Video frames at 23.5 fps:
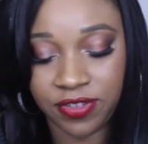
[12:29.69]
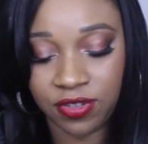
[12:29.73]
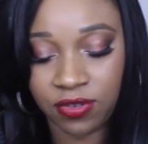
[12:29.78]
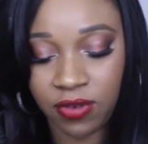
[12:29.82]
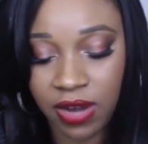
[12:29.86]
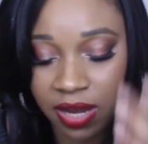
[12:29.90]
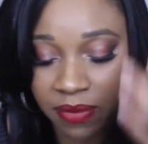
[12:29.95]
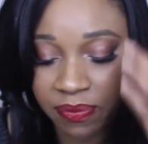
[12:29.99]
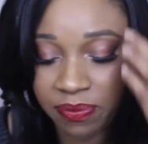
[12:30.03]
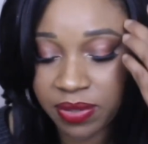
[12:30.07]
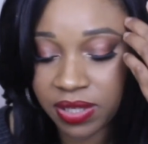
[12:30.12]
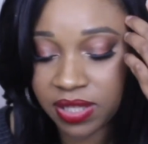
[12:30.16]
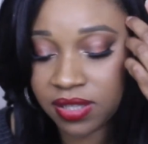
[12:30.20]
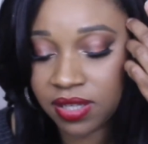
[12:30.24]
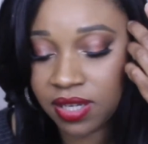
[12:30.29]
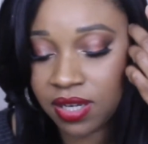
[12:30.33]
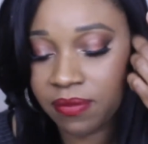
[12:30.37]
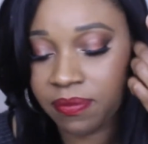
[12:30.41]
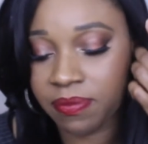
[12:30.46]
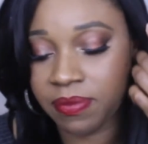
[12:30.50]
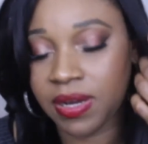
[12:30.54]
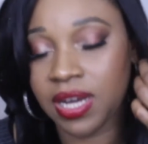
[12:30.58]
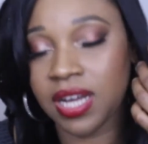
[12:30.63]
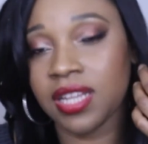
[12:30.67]
So I picked
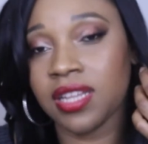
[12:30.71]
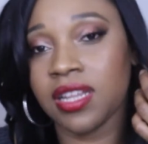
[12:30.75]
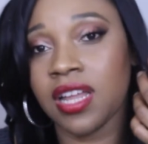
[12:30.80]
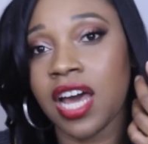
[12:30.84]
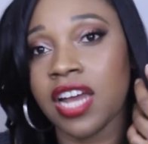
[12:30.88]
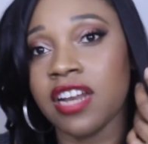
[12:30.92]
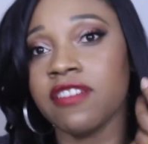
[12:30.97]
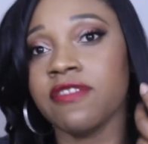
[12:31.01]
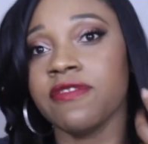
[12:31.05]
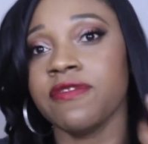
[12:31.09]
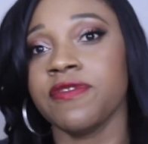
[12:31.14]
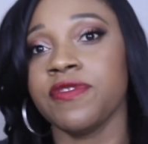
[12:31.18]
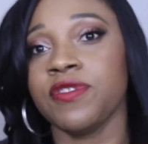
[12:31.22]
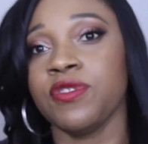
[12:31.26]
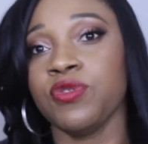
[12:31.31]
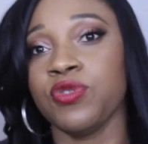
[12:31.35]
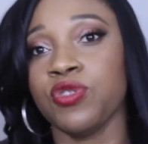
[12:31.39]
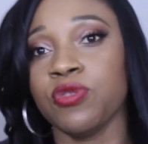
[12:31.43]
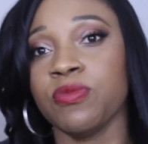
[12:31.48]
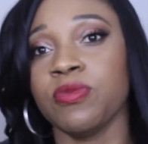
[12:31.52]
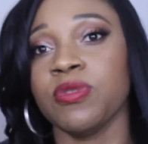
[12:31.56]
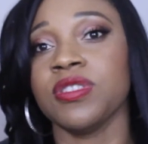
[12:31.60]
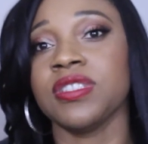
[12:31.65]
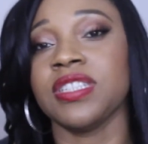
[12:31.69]
up, a lot of
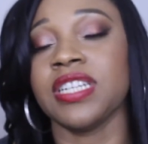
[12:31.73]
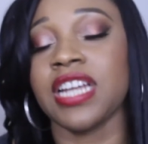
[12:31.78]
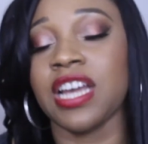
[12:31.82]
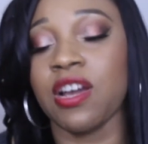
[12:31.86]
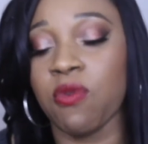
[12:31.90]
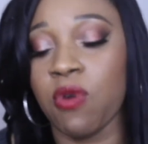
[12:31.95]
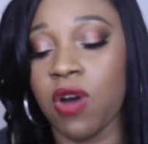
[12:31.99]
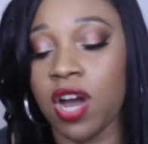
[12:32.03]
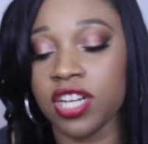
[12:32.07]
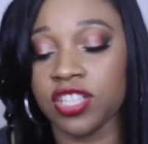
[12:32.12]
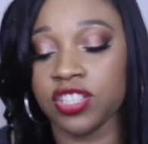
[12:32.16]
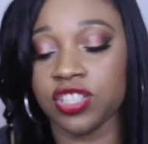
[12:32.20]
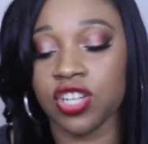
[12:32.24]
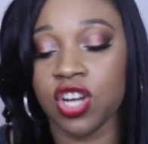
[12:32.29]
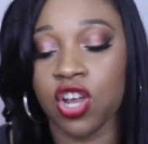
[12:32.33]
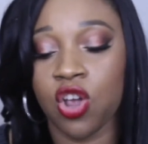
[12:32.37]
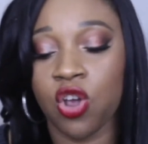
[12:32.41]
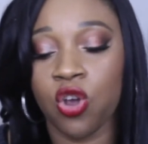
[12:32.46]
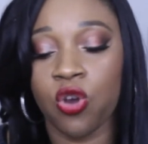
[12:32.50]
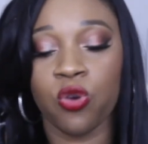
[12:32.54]
YouTubers that I watch